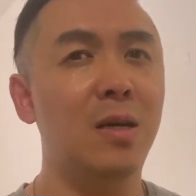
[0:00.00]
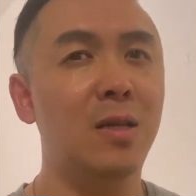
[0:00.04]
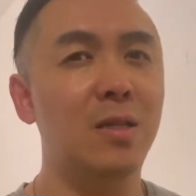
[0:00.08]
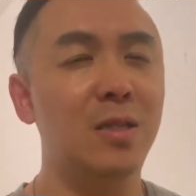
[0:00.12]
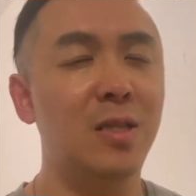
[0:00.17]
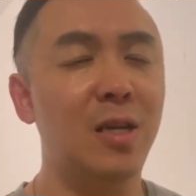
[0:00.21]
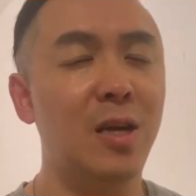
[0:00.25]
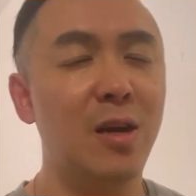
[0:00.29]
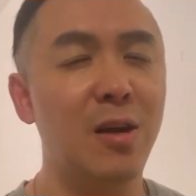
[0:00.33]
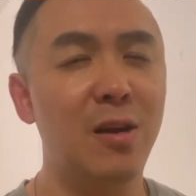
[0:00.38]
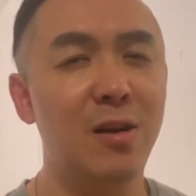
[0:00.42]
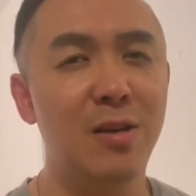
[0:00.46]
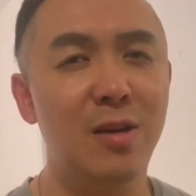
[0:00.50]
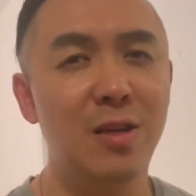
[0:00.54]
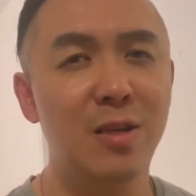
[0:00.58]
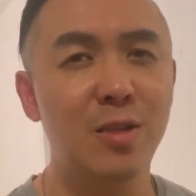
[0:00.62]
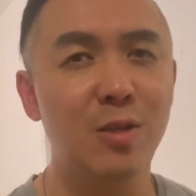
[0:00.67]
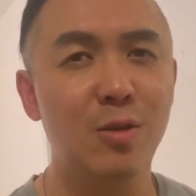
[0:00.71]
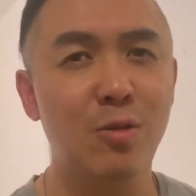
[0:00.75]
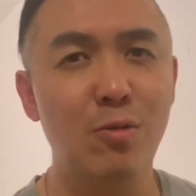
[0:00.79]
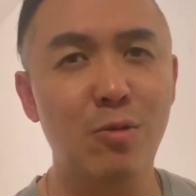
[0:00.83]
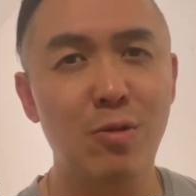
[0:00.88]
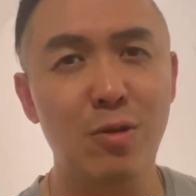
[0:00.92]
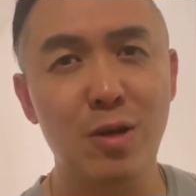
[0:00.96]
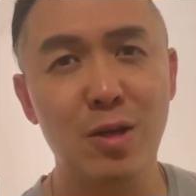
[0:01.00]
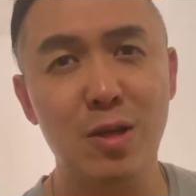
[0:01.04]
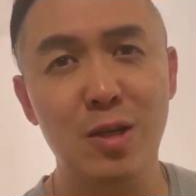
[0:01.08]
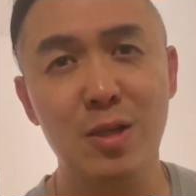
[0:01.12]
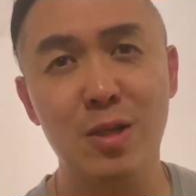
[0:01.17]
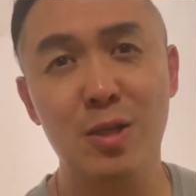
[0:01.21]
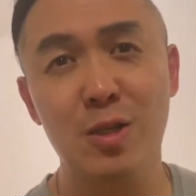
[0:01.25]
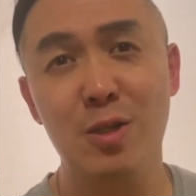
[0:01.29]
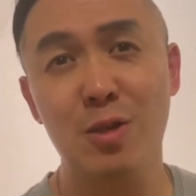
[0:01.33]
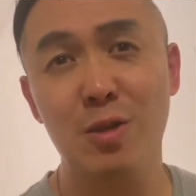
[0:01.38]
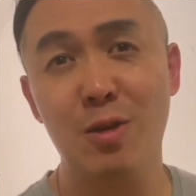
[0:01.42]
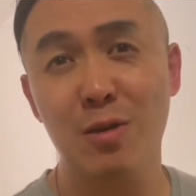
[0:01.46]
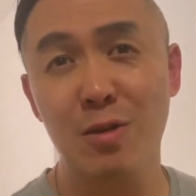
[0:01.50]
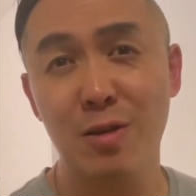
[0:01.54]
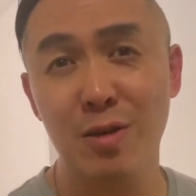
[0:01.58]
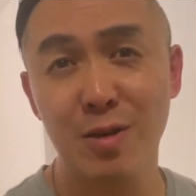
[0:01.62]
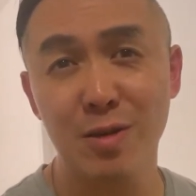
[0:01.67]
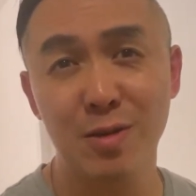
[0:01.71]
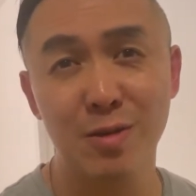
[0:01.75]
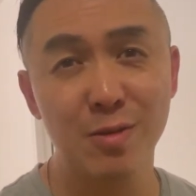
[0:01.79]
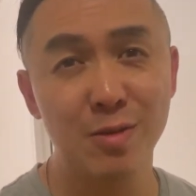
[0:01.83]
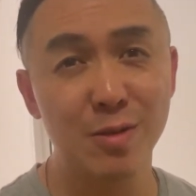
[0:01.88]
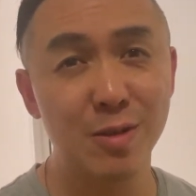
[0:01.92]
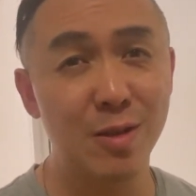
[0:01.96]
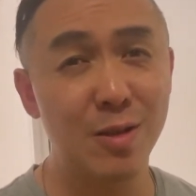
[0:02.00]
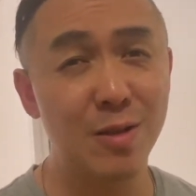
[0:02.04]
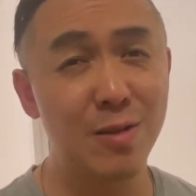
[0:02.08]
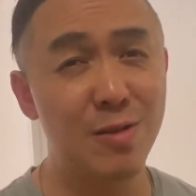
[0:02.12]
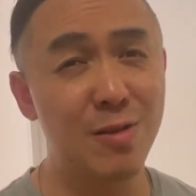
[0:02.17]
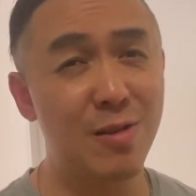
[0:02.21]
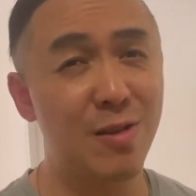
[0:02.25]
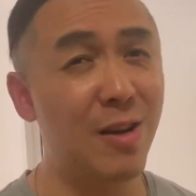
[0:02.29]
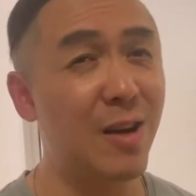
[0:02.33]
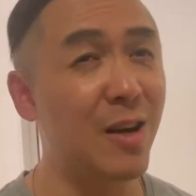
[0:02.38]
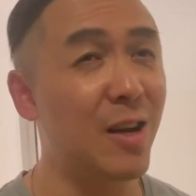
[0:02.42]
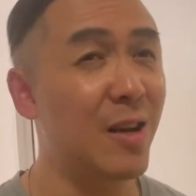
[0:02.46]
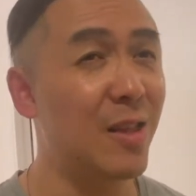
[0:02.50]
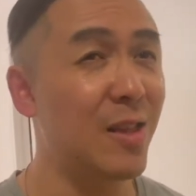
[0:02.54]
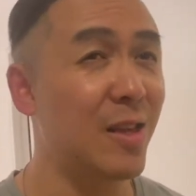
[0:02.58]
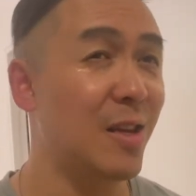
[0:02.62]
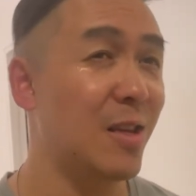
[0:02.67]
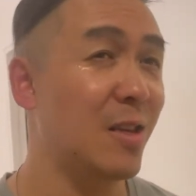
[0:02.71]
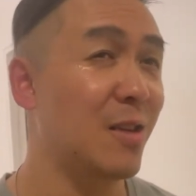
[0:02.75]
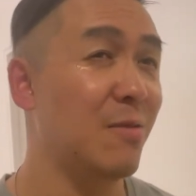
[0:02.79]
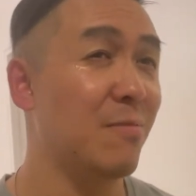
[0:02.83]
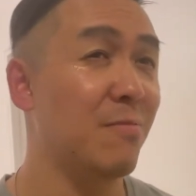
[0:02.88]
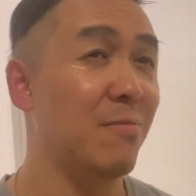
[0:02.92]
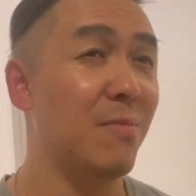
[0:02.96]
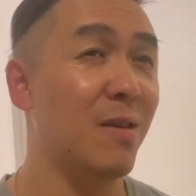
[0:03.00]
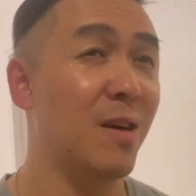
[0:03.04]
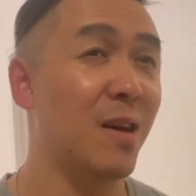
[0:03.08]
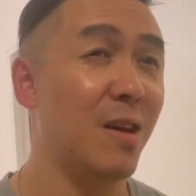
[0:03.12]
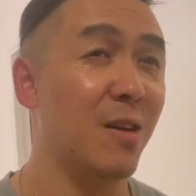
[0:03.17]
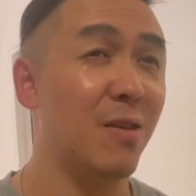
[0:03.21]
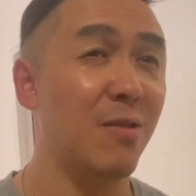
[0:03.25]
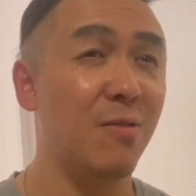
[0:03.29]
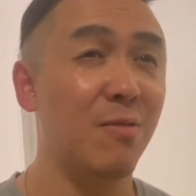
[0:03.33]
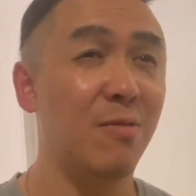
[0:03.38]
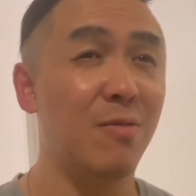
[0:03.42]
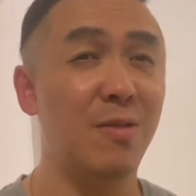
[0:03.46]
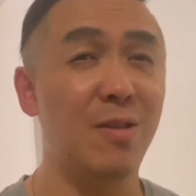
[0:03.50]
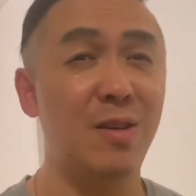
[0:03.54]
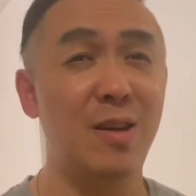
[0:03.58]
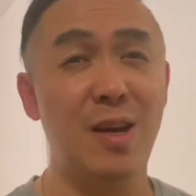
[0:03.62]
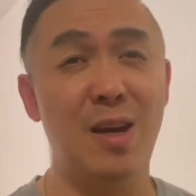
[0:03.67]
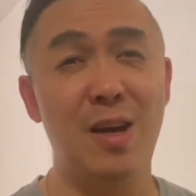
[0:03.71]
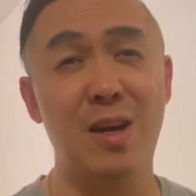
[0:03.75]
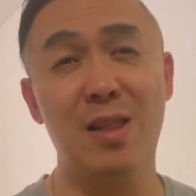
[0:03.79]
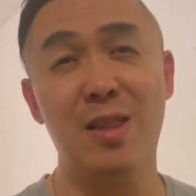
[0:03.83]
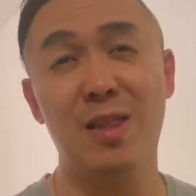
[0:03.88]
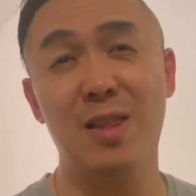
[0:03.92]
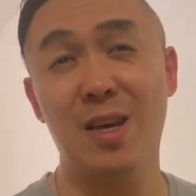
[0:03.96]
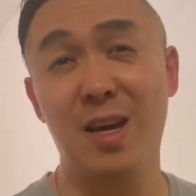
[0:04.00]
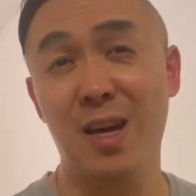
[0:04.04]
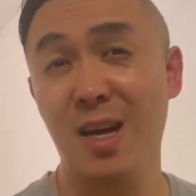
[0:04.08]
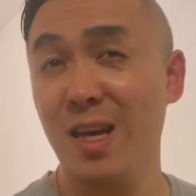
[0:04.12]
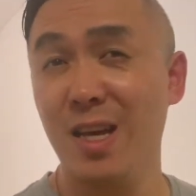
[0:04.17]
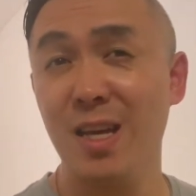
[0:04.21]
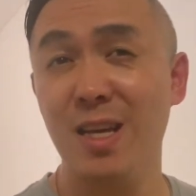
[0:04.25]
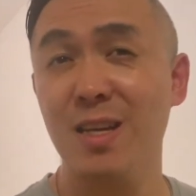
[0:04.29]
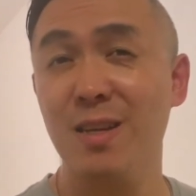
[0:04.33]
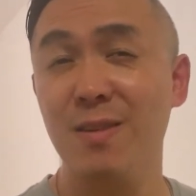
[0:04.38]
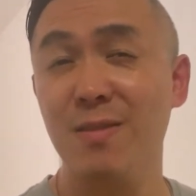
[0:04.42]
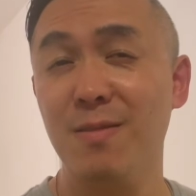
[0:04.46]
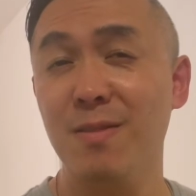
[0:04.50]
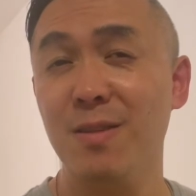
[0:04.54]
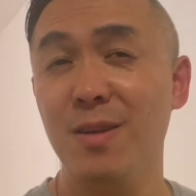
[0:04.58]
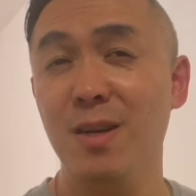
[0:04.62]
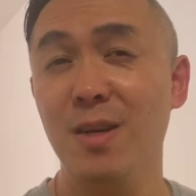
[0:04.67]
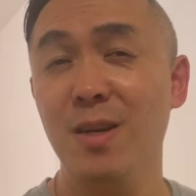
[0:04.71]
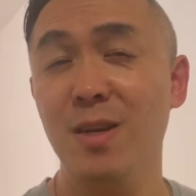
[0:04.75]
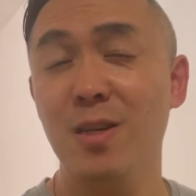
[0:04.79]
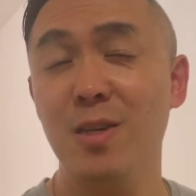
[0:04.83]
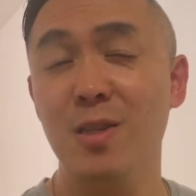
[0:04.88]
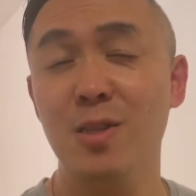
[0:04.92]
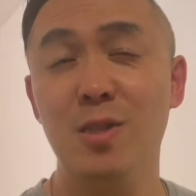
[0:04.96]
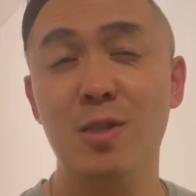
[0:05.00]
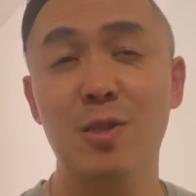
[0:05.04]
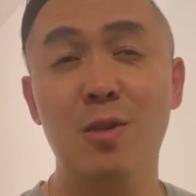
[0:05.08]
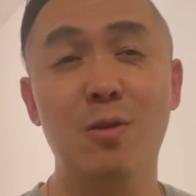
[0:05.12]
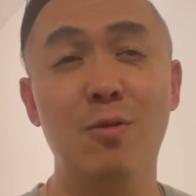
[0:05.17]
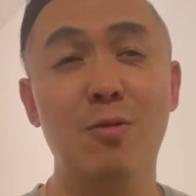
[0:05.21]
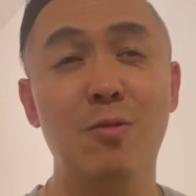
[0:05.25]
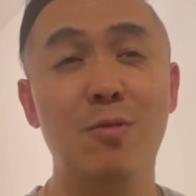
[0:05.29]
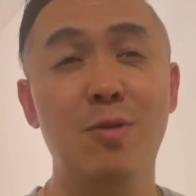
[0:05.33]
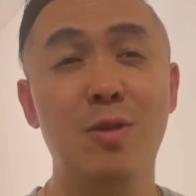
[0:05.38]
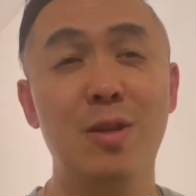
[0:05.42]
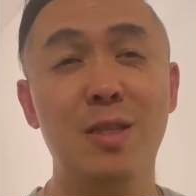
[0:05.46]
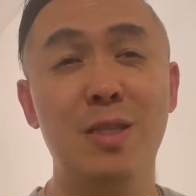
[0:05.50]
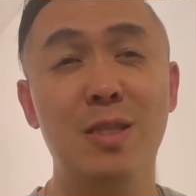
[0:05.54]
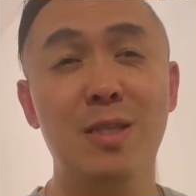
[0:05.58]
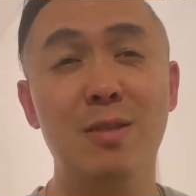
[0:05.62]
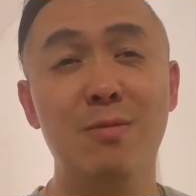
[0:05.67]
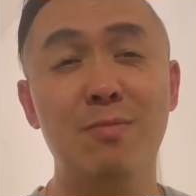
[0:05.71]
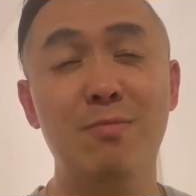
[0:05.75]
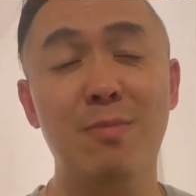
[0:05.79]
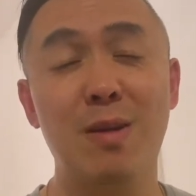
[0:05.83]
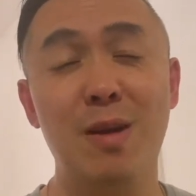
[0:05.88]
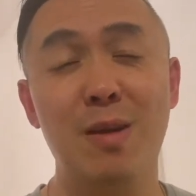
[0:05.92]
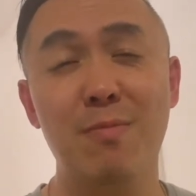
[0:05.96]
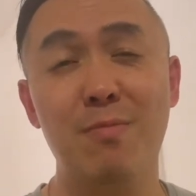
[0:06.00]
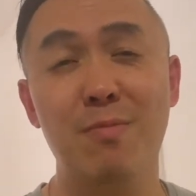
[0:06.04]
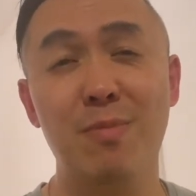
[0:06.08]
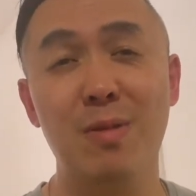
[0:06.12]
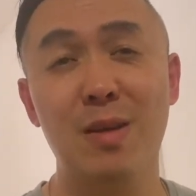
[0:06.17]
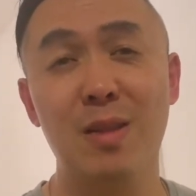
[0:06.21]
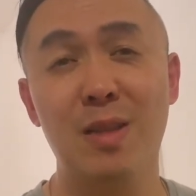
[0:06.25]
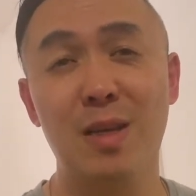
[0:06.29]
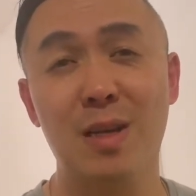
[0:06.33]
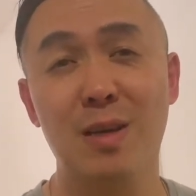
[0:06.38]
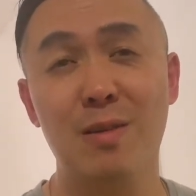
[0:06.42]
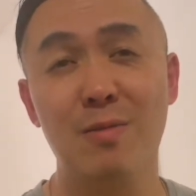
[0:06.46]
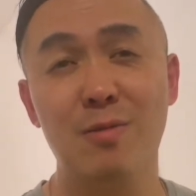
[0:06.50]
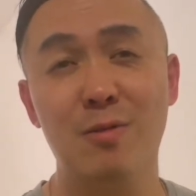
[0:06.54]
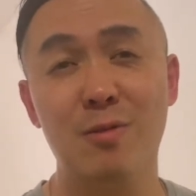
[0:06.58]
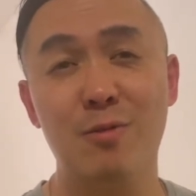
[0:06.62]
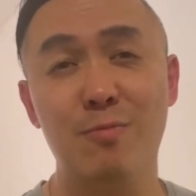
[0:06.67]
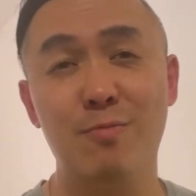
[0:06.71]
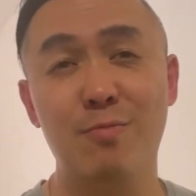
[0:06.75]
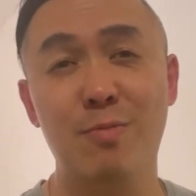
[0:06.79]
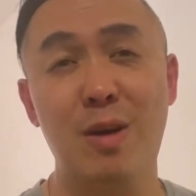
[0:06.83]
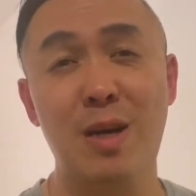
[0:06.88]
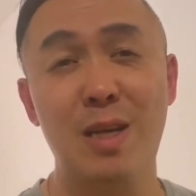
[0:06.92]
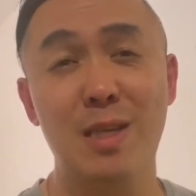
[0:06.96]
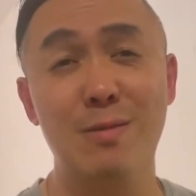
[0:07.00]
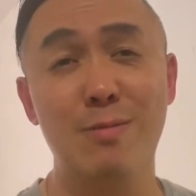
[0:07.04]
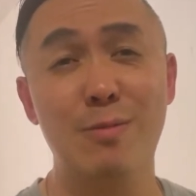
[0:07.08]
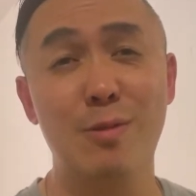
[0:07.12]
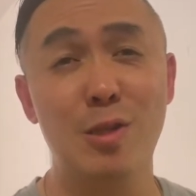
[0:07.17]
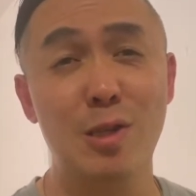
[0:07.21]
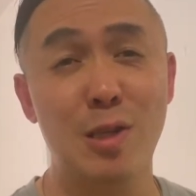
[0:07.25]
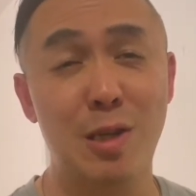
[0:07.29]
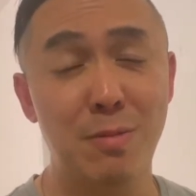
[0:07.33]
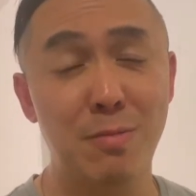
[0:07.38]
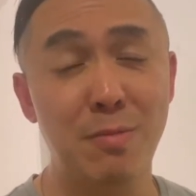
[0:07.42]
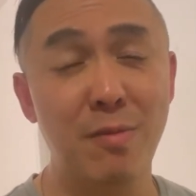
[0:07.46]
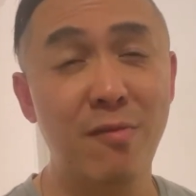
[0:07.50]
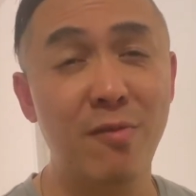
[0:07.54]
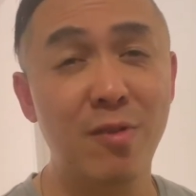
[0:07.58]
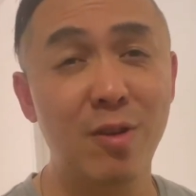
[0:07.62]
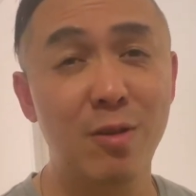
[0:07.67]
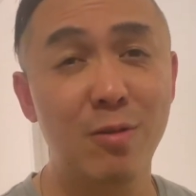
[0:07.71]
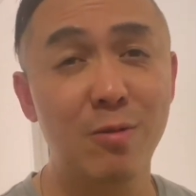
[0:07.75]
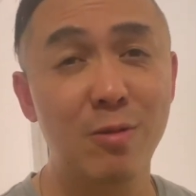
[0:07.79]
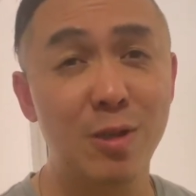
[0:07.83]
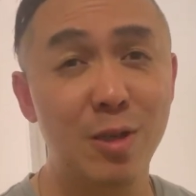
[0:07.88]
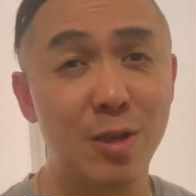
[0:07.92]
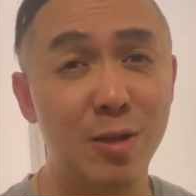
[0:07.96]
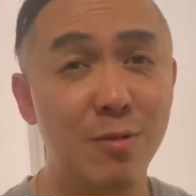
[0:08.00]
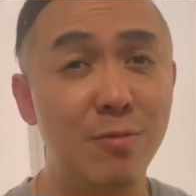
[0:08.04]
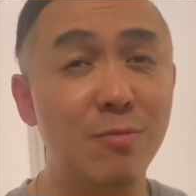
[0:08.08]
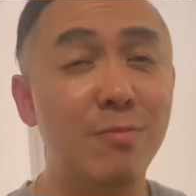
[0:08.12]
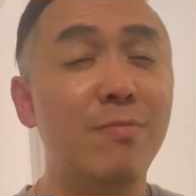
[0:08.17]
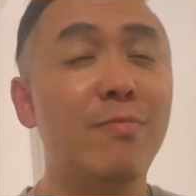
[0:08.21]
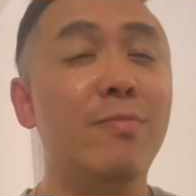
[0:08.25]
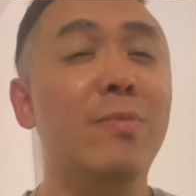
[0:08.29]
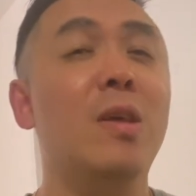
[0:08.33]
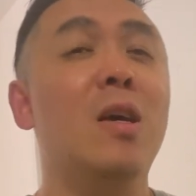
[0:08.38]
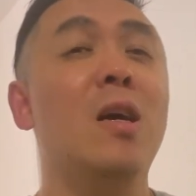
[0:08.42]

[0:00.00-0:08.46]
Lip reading: tiredness or circles in your eye that you might not like. So this might be the good possible treatment for you too.